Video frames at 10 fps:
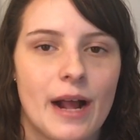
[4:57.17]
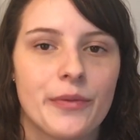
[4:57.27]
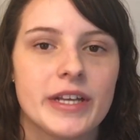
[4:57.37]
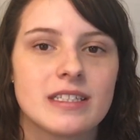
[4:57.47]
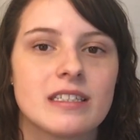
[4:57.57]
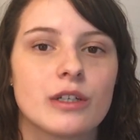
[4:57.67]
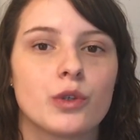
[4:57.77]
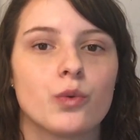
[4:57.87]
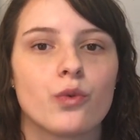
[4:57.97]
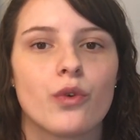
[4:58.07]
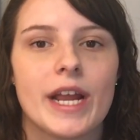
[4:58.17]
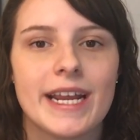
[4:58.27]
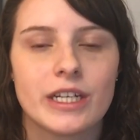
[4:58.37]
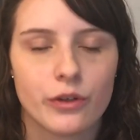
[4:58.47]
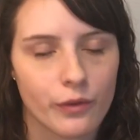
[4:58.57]
Now this is a
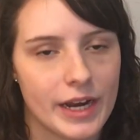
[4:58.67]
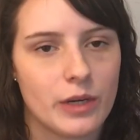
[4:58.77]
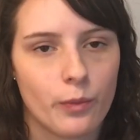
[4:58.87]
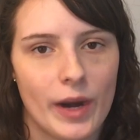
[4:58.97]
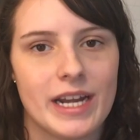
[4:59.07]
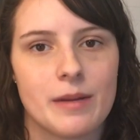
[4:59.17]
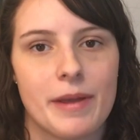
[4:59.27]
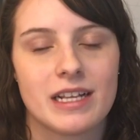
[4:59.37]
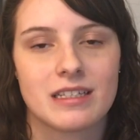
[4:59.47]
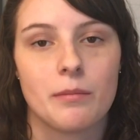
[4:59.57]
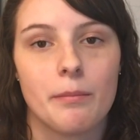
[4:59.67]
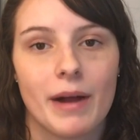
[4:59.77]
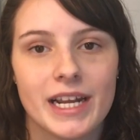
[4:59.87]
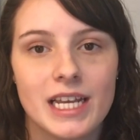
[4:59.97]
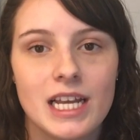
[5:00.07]
great way to make some
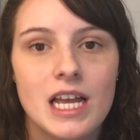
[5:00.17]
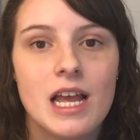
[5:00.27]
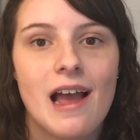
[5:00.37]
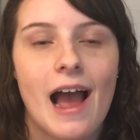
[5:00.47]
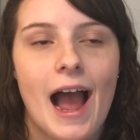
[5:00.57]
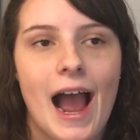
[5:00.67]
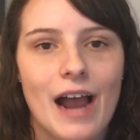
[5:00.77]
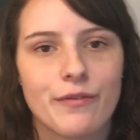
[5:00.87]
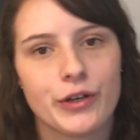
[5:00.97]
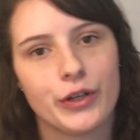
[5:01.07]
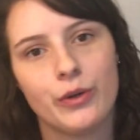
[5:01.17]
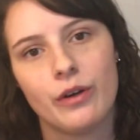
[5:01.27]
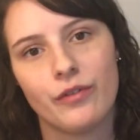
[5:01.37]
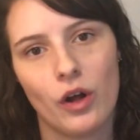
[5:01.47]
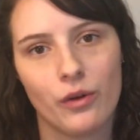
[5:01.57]
money after you
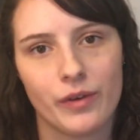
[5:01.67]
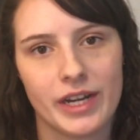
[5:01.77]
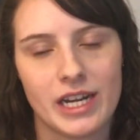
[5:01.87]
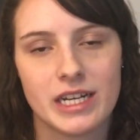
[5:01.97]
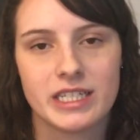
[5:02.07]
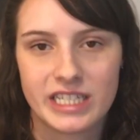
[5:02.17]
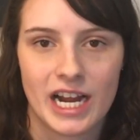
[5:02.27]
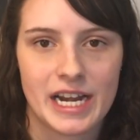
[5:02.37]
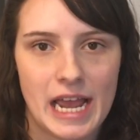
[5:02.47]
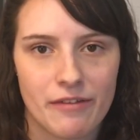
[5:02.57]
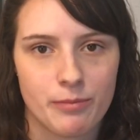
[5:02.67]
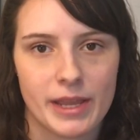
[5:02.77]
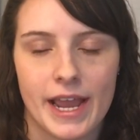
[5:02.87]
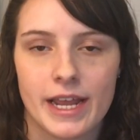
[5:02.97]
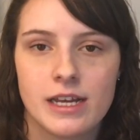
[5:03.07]
have already done
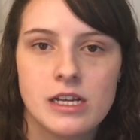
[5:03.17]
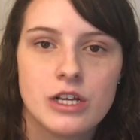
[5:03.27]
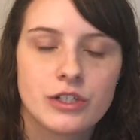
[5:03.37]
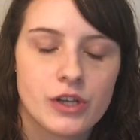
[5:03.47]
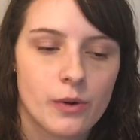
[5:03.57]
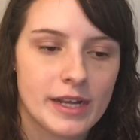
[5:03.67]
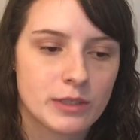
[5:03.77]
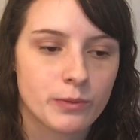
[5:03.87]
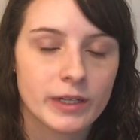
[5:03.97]
FBA. So it's